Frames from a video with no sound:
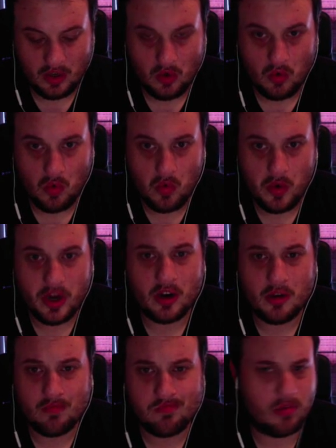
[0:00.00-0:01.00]

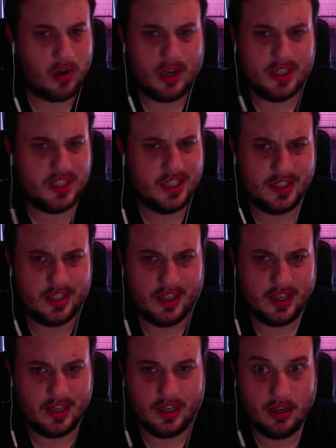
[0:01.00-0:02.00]
we're
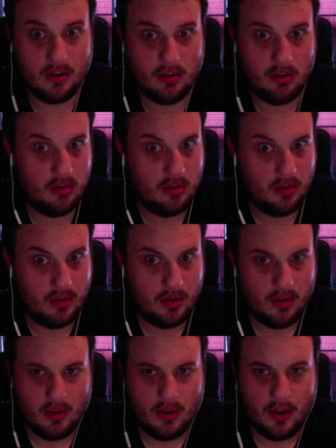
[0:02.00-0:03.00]
processing
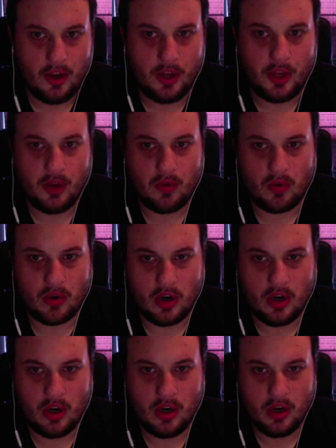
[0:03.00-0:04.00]

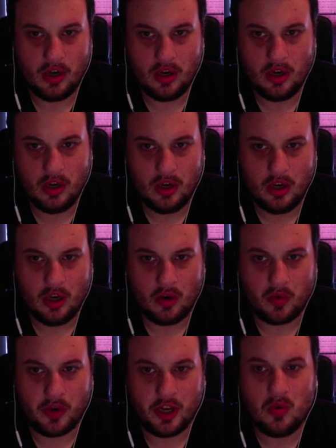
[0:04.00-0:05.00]
your
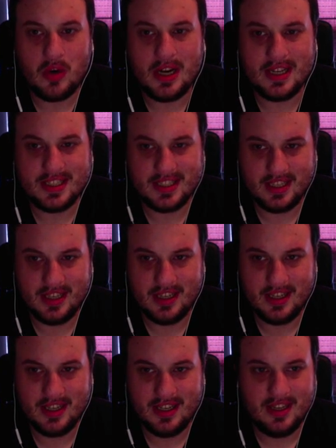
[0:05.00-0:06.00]
request,
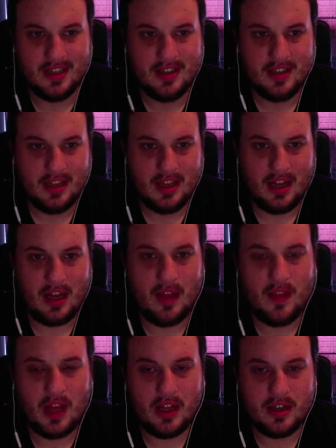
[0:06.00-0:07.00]

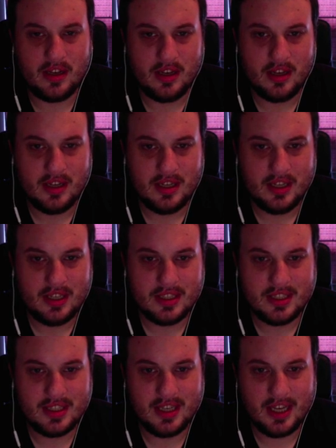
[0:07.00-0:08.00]
and then
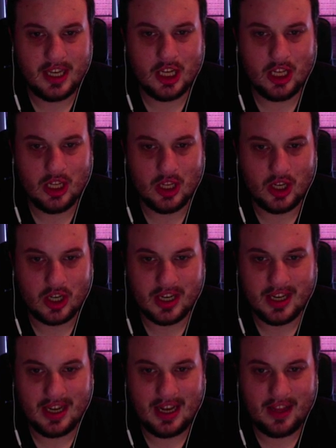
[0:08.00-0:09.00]
take a look
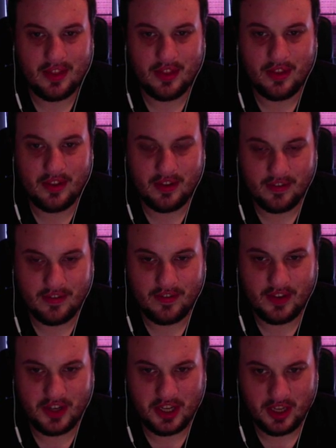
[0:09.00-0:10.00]
at the
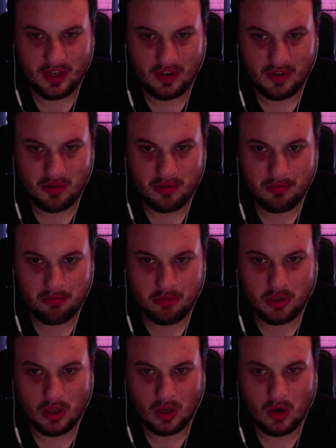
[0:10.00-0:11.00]
video
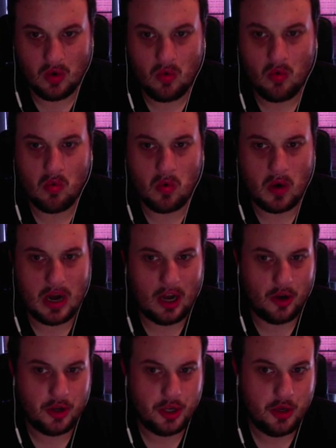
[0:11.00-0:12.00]
below
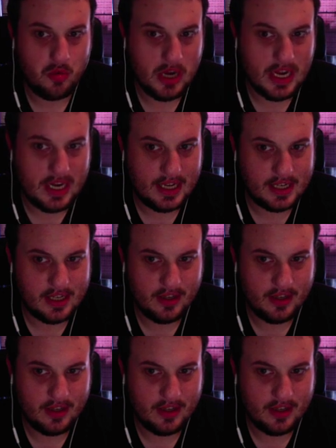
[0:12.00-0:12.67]
while you wait.